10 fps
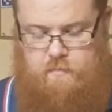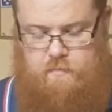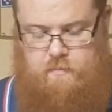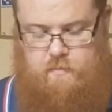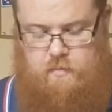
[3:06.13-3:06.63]

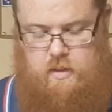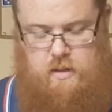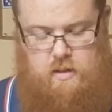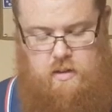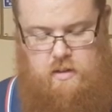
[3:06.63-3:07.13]

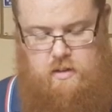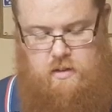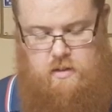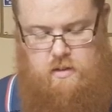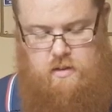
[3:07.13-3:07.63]

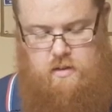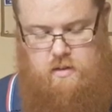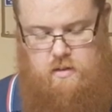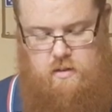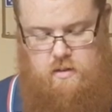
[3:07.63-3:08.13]

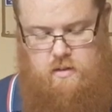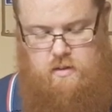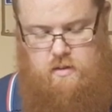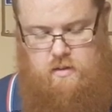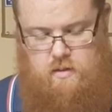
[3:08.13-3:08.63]

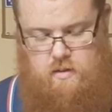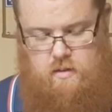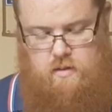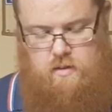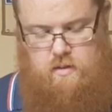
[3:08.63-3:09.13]

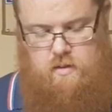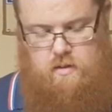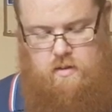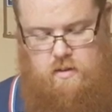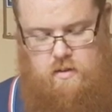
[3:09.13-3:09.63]

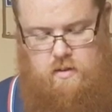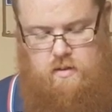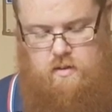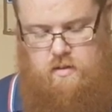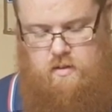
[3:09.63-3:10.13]

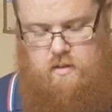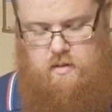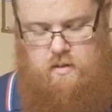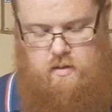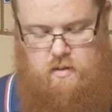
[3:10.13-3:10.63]

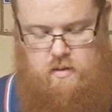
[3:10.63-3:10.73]
(silence)